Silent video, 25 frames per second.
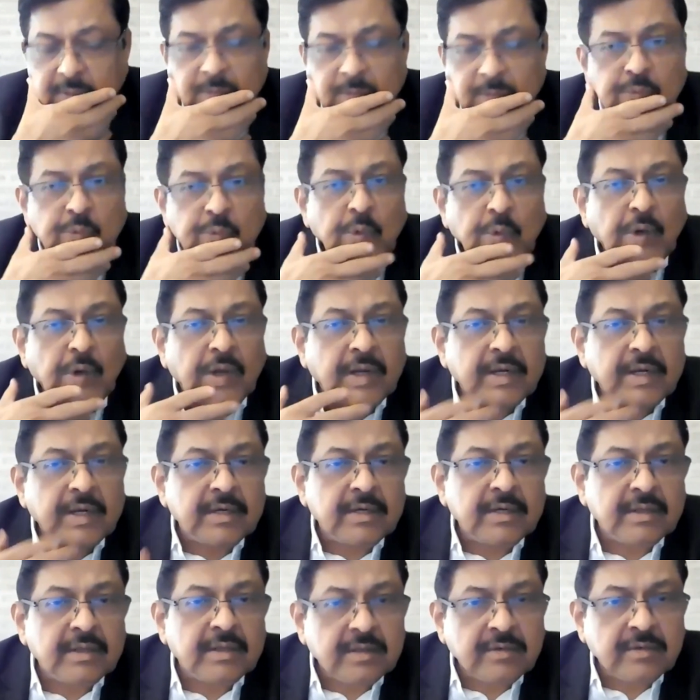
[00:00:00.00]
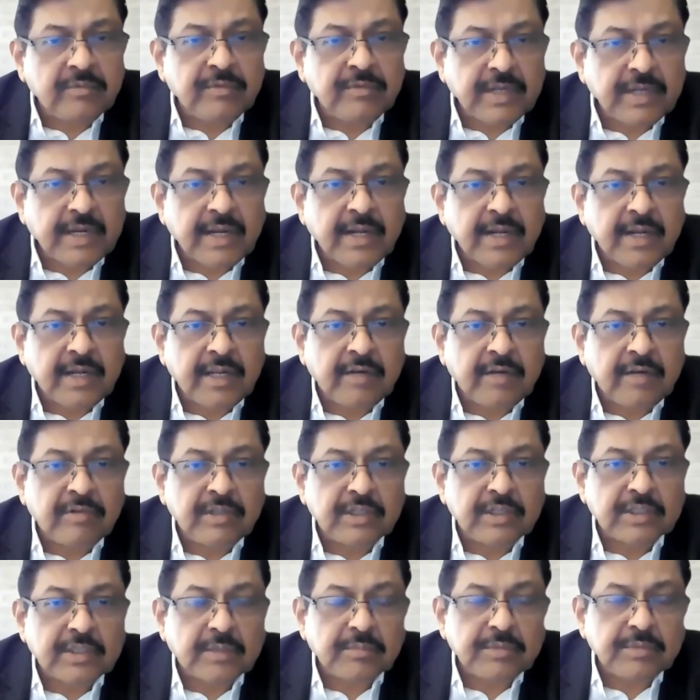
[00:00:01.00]
also and we can deal
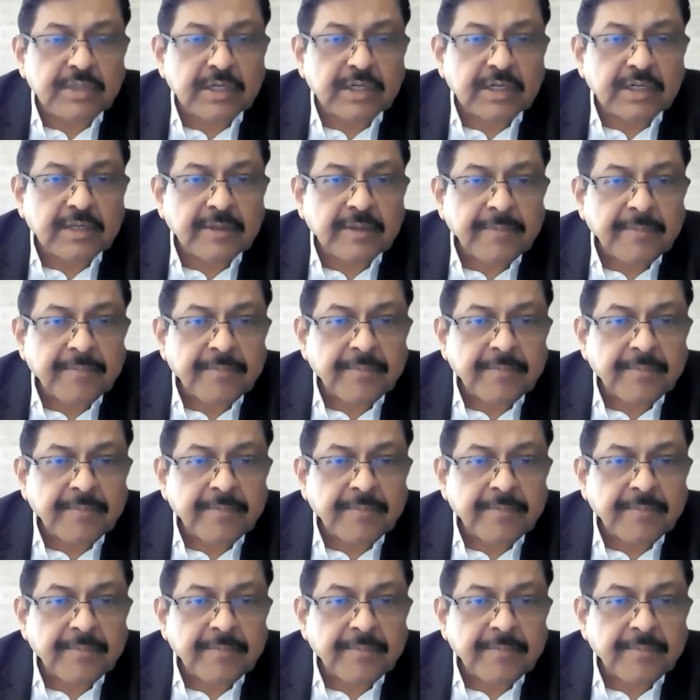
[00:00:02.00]
with the subject.